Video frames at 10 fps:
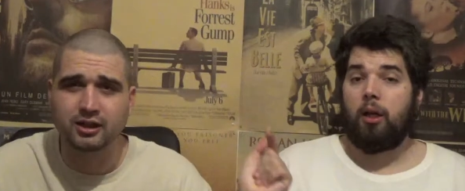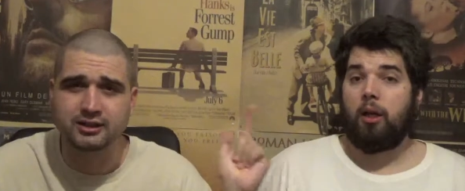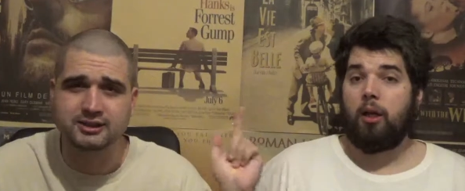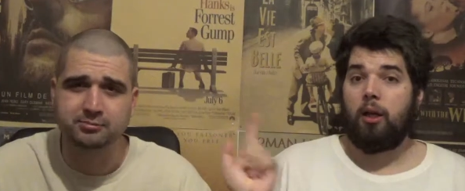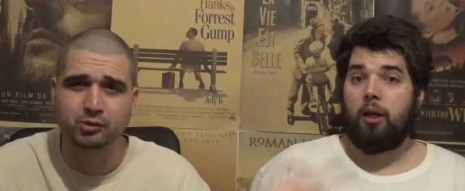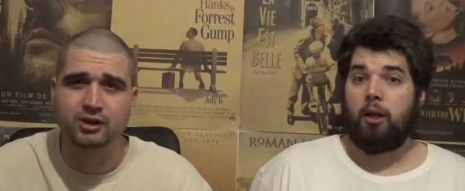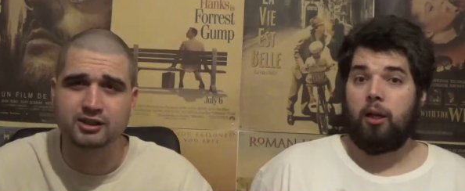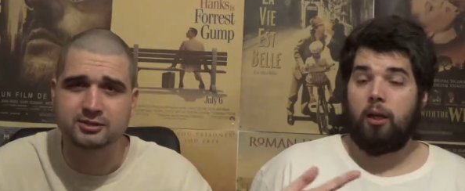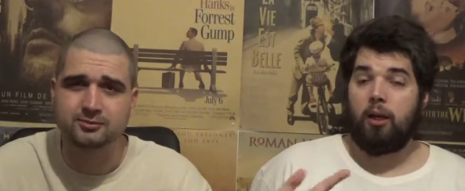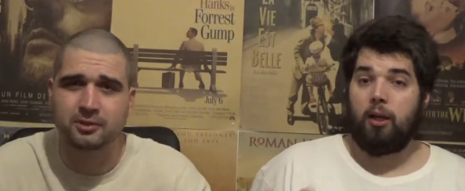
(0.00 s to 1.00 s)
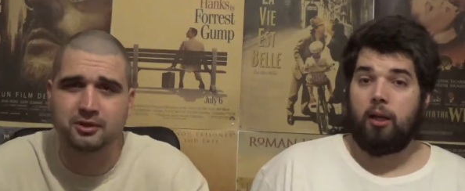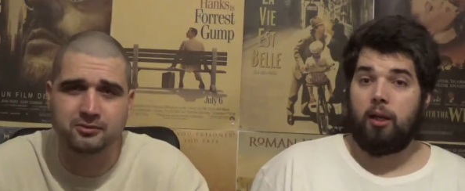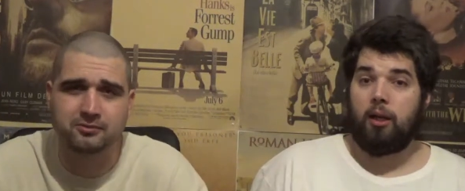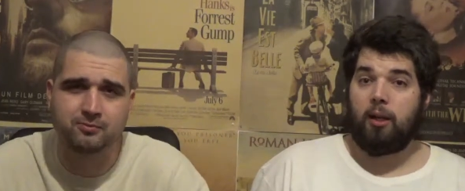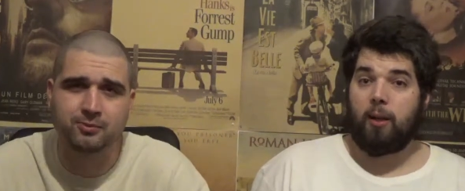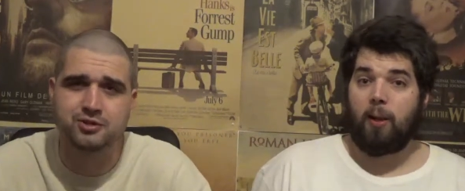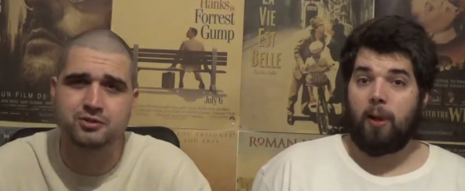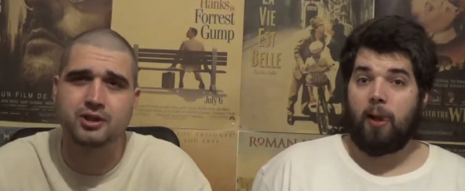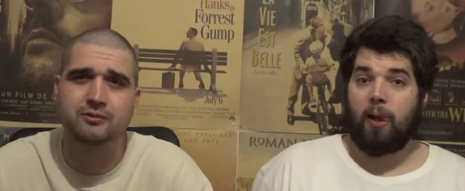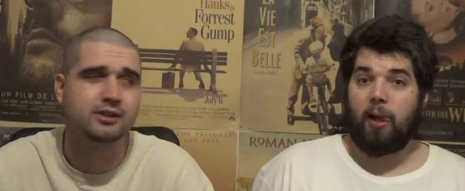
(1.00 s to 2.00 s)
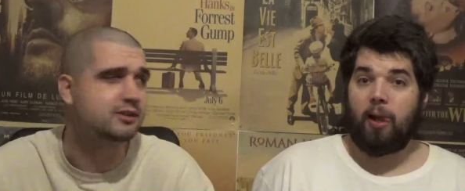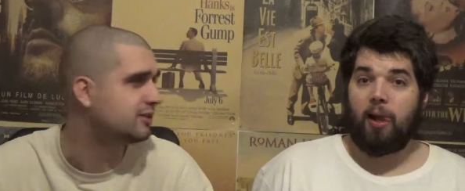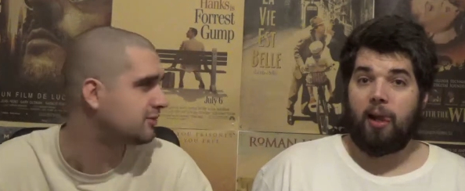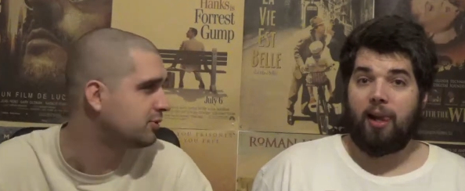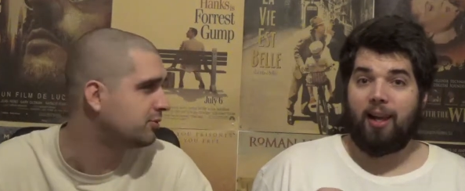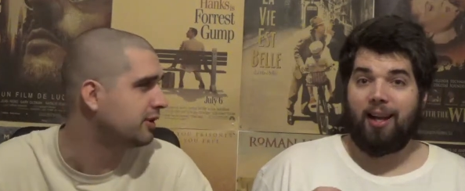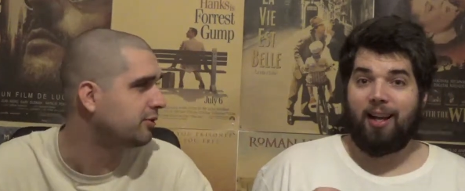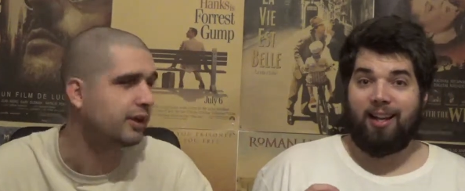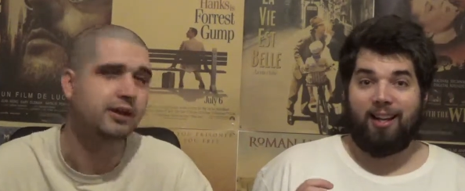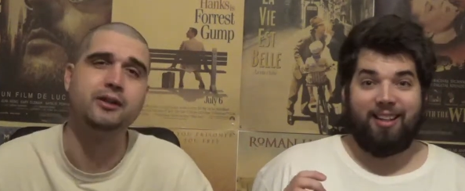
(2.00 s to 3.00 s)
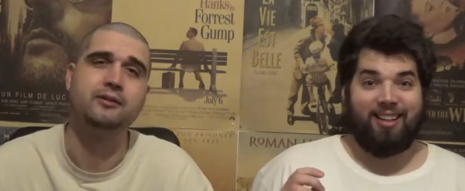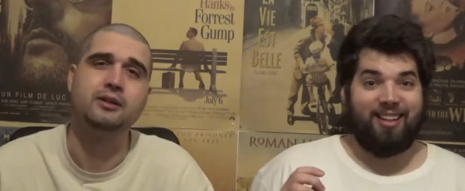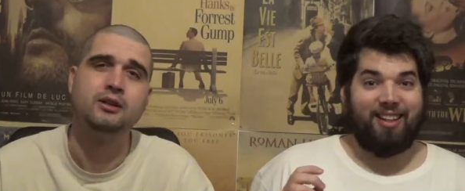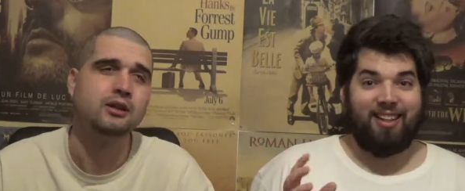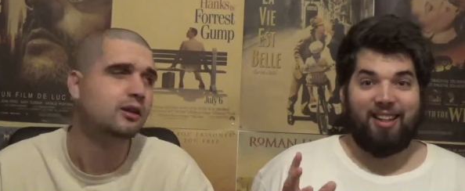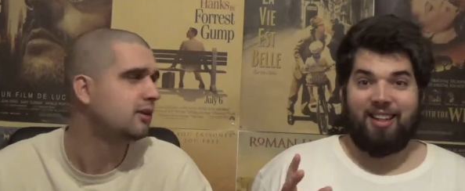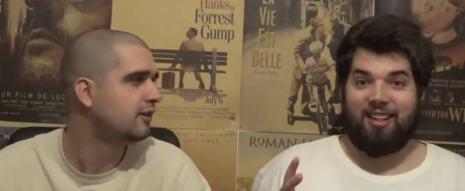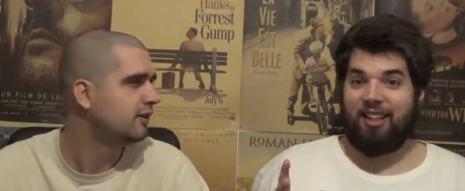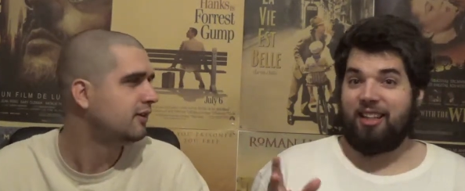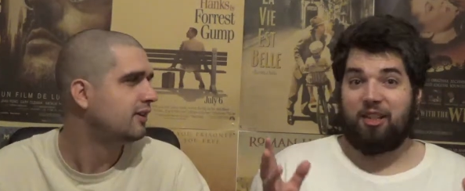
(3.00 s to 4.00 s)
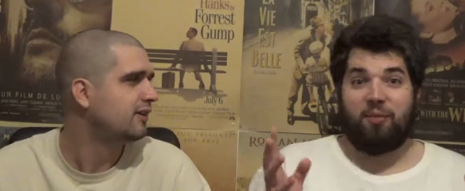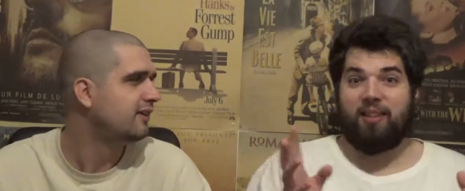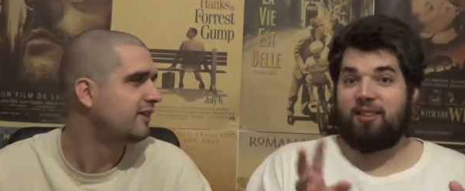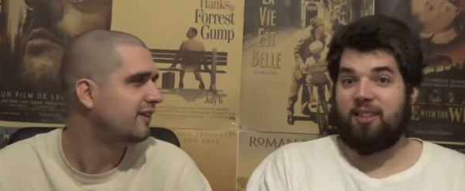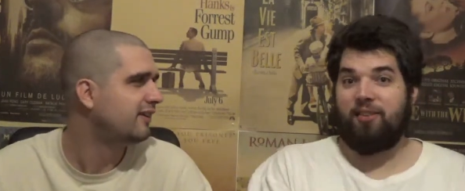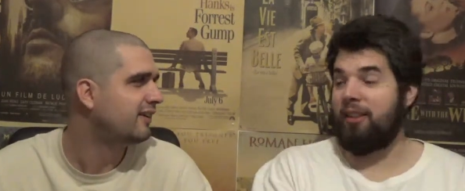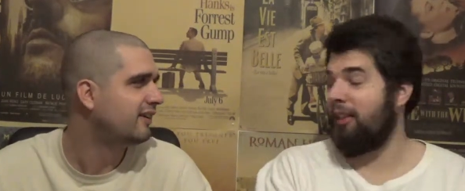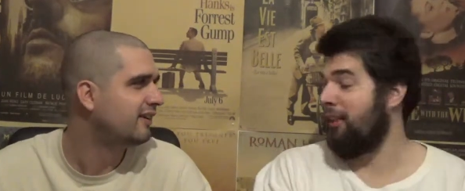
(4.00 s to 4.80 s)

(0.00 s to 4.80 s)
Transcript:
Speaker 1: any spoilers, what would you give this movie a rating? Like a 27.